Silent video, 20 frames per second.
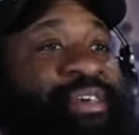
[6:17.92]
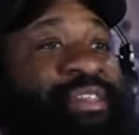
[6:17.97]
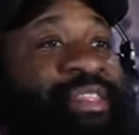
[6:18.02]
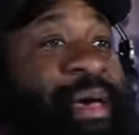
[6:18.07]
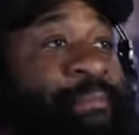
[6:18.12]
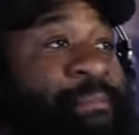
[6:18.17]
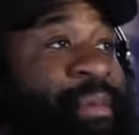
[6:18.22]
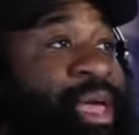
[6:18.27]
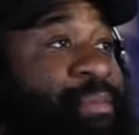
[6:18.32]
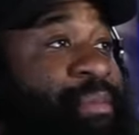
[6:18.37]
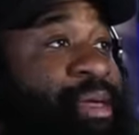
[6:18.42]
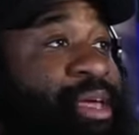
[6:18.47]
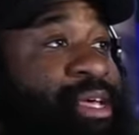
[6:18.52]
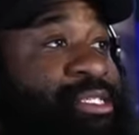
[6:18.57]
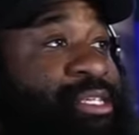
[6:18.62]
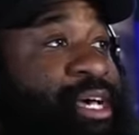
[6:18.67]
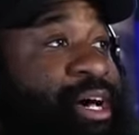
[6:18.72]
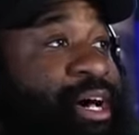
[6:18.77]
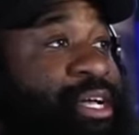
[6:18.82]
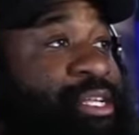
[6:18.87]
that maybe is
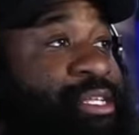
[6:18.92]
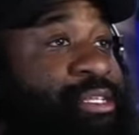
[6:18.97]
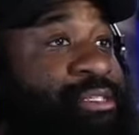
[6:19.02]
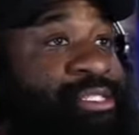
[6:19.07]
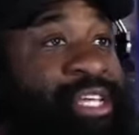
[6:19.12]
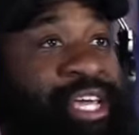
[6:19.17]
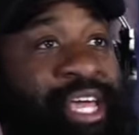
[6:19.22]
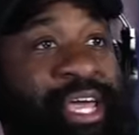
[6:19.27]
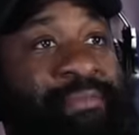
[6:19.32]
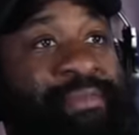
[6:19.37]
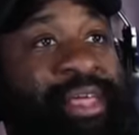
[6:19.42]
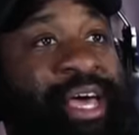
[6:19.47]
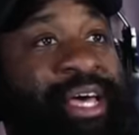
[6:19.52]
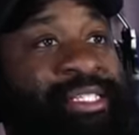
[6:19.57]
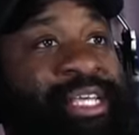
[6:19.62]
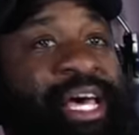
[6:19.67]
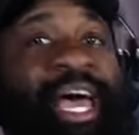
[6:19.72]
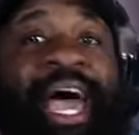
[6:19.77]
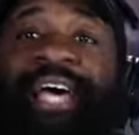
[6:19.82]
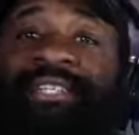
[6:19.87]
uh, deemed as uh,
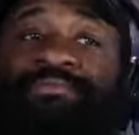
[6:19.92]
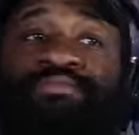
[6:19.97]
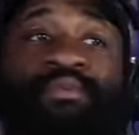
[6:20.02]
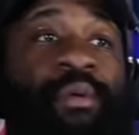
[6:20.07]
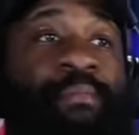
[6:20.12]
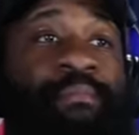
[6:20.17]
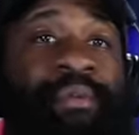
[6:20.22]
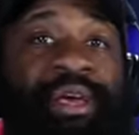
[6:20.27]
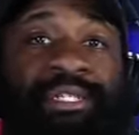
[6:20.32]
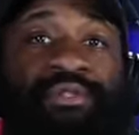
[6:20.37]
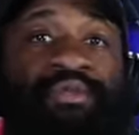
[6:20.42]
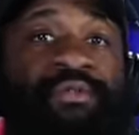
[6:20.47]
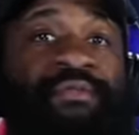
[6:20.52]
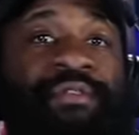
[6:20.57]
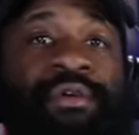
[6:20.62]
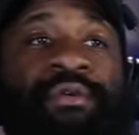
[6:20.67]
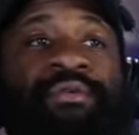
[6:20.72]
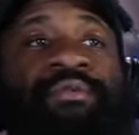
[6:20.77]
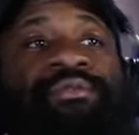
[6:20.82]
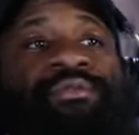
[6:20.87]
has more mixed
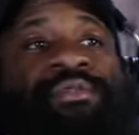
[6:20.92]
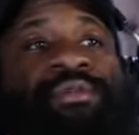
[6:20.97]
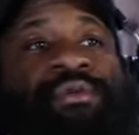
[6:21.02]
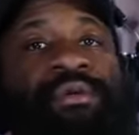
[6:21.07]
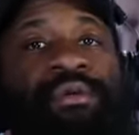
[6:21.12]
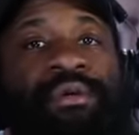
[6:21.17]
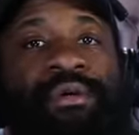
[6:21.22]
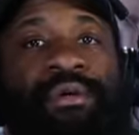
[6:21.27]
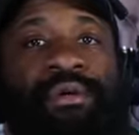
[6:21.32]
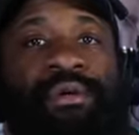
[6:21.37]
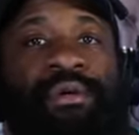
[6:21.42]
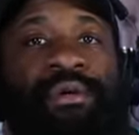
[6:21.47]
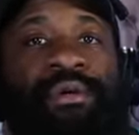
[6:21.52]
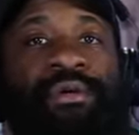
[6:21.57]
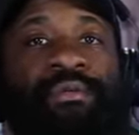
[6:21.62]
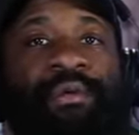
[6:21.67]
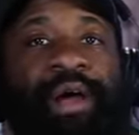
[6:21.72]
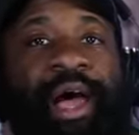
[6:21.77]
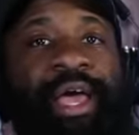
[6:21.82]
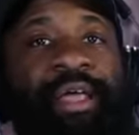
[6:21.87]
reviews.
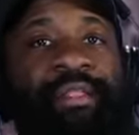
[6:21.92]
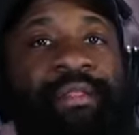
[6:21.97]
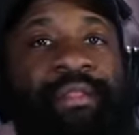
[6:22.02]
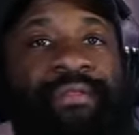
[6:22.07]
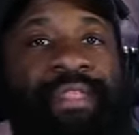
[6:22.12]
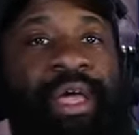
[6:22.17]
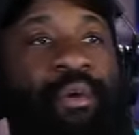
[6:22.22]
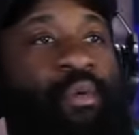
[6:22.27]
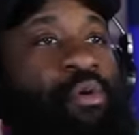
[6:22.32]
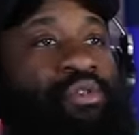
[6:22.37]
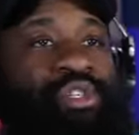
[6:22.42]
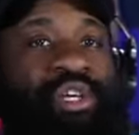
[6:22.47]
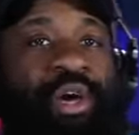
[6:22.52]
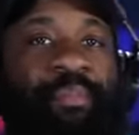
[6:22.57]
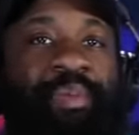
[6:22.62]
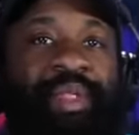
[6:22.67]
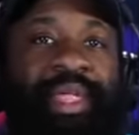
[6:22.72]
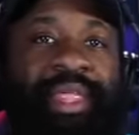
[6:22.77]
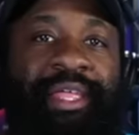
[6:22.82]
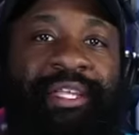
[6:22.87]
Right? They won't
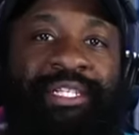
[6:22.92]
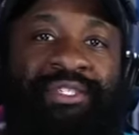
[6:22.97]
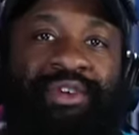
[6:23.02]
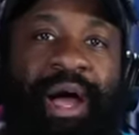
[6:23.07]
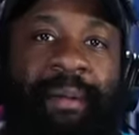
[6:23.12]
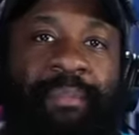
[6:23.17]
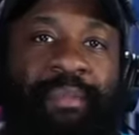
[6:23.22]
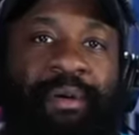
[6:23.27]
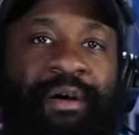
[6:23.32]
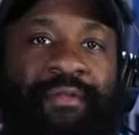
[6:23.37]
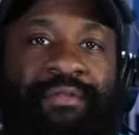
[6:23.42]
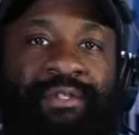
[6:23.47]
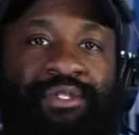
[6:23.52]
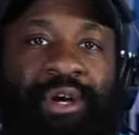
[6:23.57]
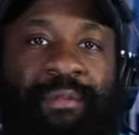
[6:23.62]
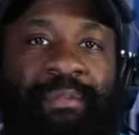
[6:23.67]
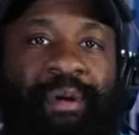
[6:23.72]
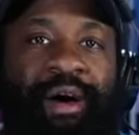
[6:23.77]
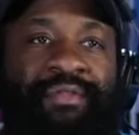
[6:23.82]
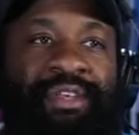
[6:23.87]
completely drop
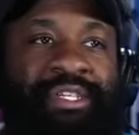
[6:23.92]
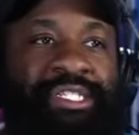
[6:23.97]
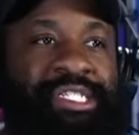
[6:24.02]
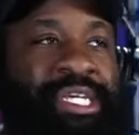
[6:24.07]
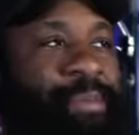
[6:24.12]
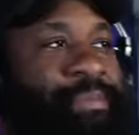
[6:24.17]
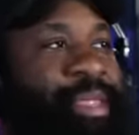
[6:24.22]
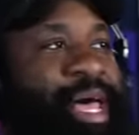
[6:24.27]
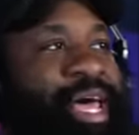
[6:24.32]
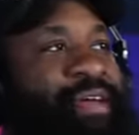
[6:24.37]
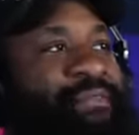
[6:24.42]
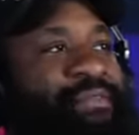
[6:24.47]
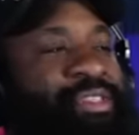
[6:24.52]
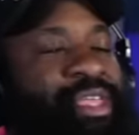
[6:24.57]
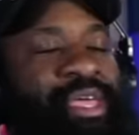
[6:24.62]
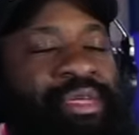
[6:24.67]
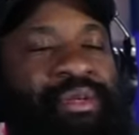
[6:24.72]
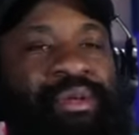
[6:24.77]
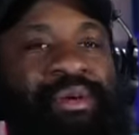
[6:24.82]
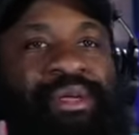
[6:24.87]
jump off the ship. Not everything
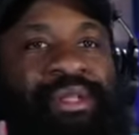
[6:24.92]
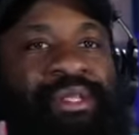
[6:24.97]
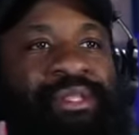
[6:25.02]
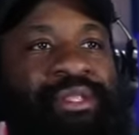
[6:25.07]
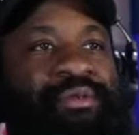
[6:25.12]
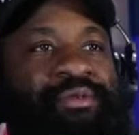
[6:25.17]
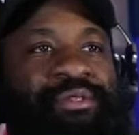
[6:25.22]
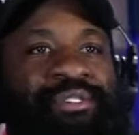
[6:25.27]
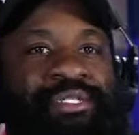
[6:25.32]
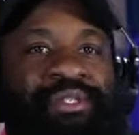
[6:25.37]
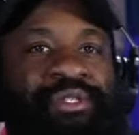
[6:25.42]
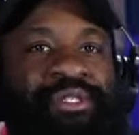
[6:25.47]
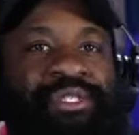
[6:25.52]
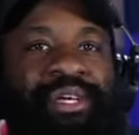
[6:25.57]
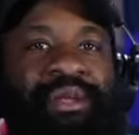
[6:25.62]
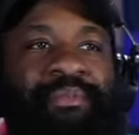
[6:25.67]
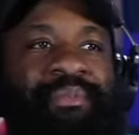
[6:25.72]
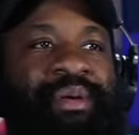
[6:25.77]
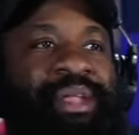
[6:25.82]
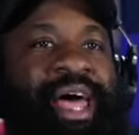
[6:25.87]
you're gonna do is, is gonna
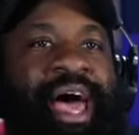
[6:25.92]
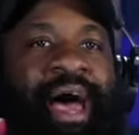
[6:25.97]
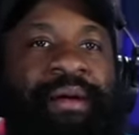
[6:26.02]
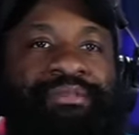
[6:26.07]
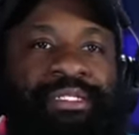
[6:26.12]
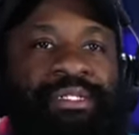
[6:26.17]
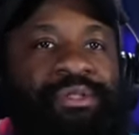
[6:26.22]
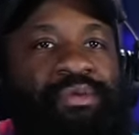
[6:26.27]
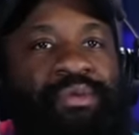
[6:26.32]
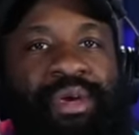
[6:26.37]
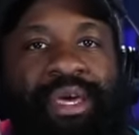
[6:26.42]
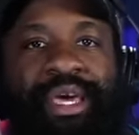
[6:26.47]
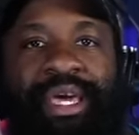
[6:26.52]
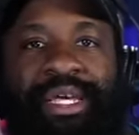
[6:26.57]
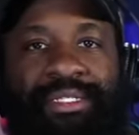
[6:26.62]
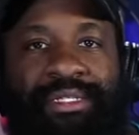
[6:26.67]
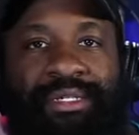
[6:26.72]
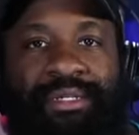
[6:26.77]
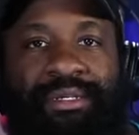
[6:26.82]
be an absolute hit